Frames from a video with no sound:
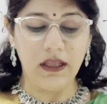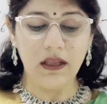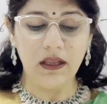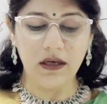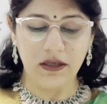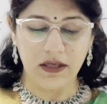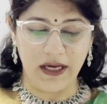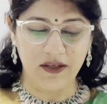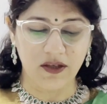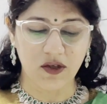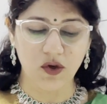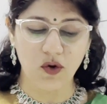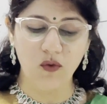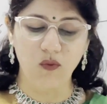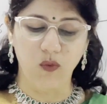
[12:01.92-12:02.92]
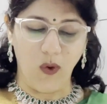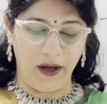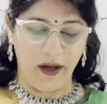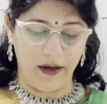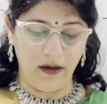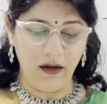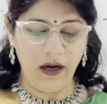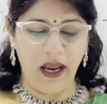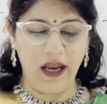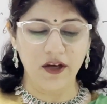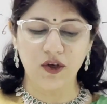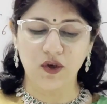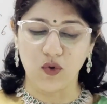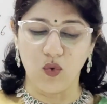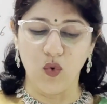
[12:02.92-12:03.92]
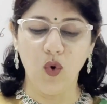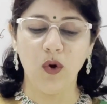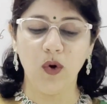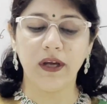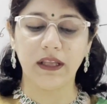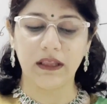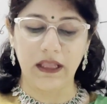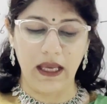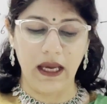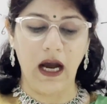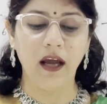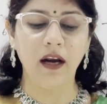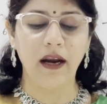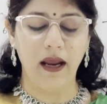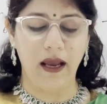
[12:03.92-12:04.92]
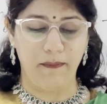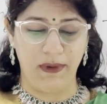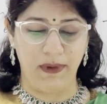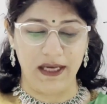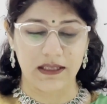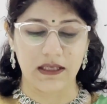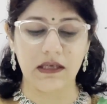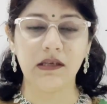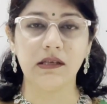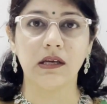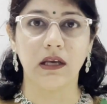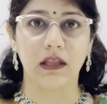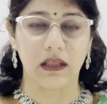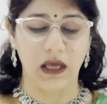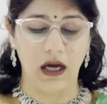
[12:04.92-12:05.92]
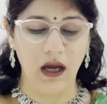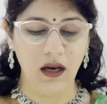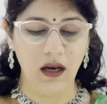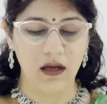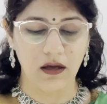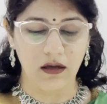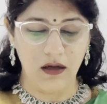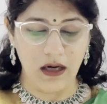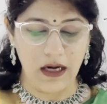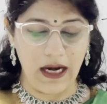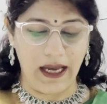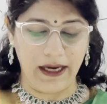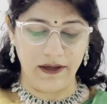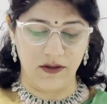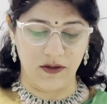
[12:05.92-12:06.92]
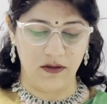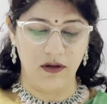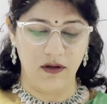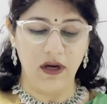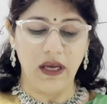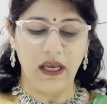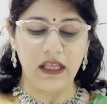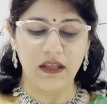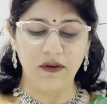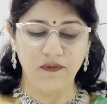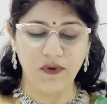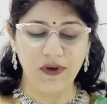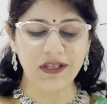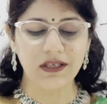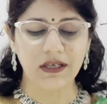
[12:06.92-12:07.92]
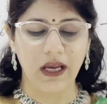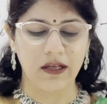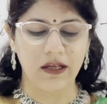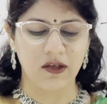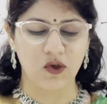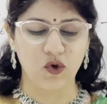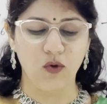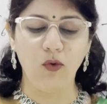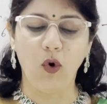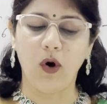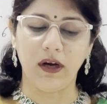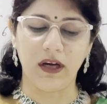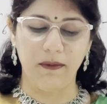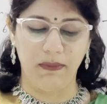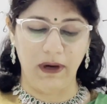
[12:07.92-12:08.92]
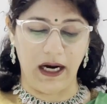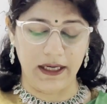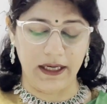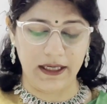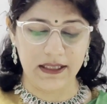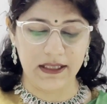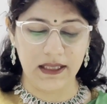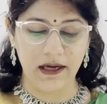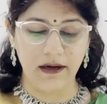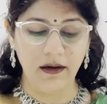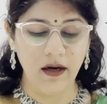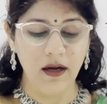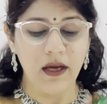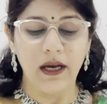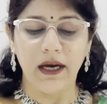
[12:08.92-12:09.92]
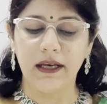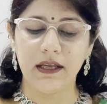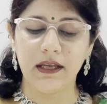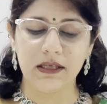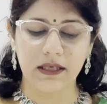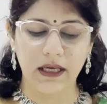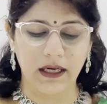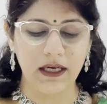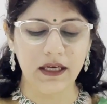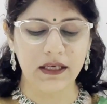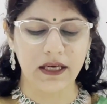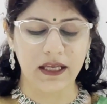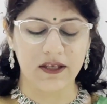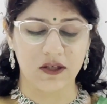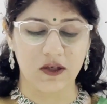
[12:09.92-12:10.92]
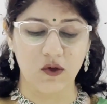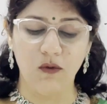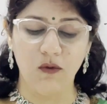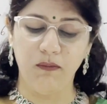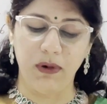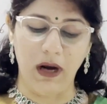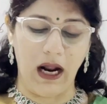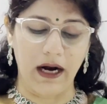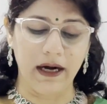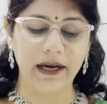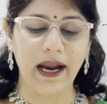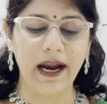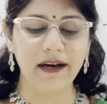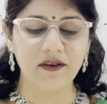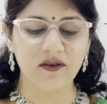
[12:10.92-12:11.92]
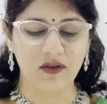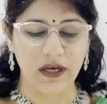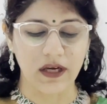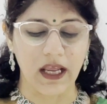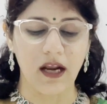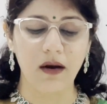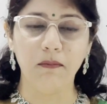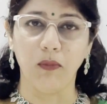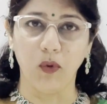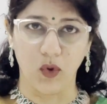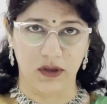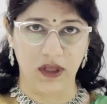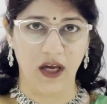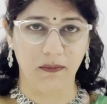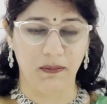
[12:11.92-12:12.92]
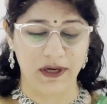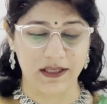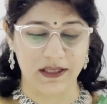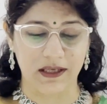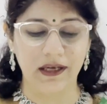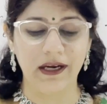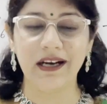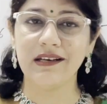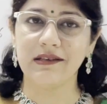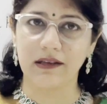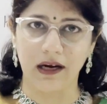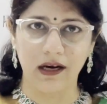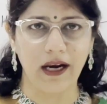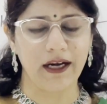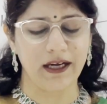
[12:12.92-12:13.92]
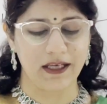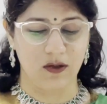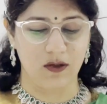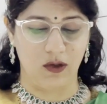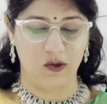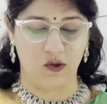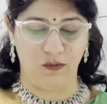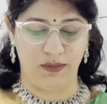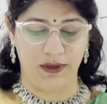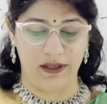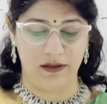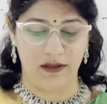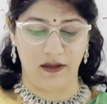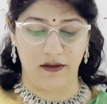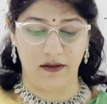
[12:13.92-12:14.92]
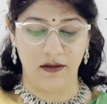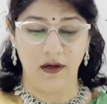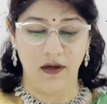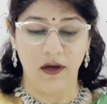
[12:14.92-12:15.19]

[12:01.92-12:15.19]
In the test tube 1 and 2, they are present in the light. In the first test tube, only plant is there. In the second test tube, plant and snail both are present and sunlight is also present.